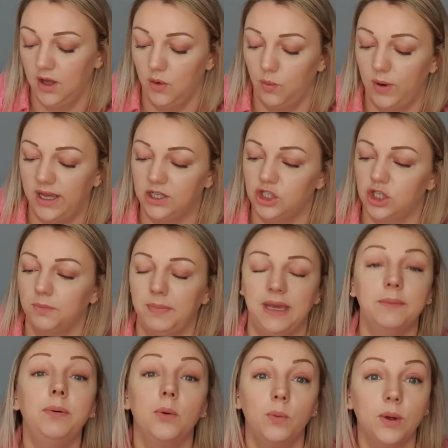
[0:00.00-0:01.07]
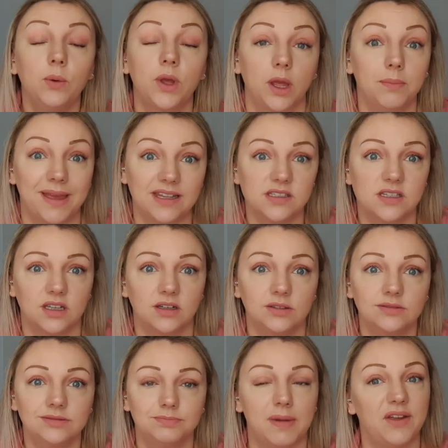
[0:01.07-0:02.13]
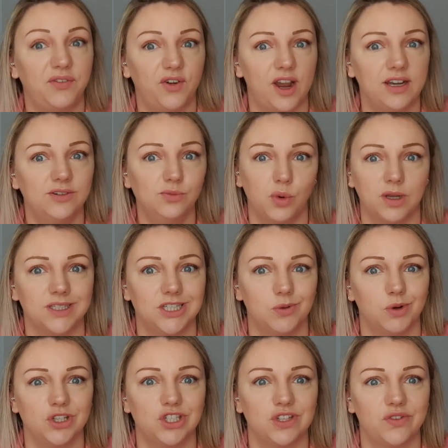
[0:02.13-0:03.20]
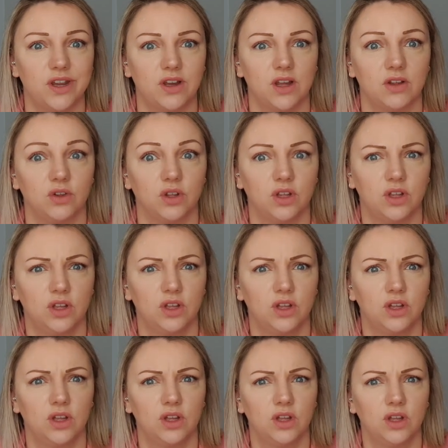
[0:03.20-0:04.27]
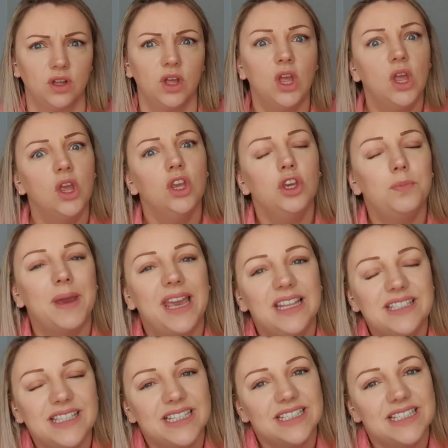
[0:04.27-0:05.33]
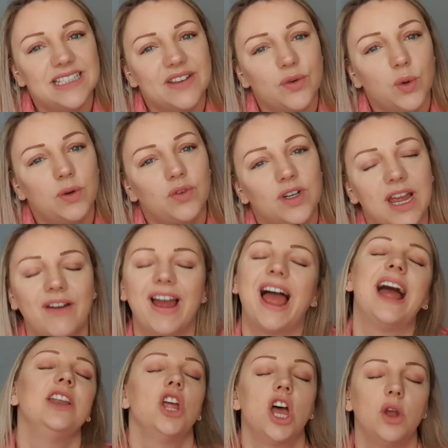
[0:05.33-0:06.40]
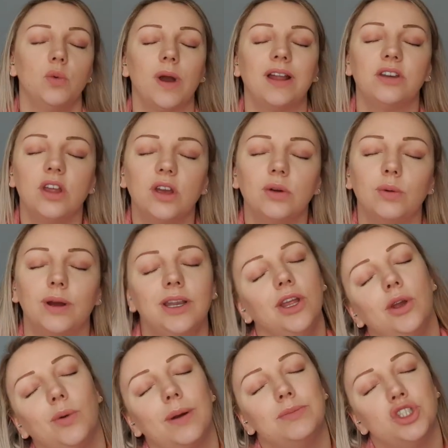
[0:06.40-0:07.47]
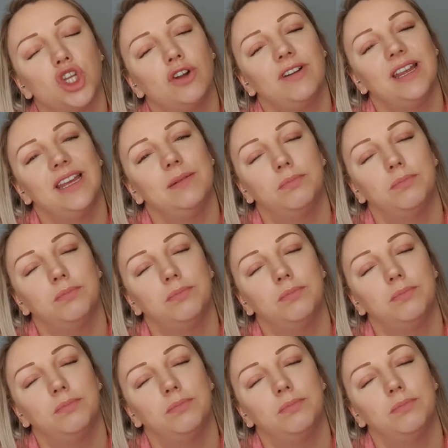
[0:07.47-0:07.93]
which people will go mental. My friend, when she watches the video, go, paid 67 quid for an hour. I know, I'm sorry,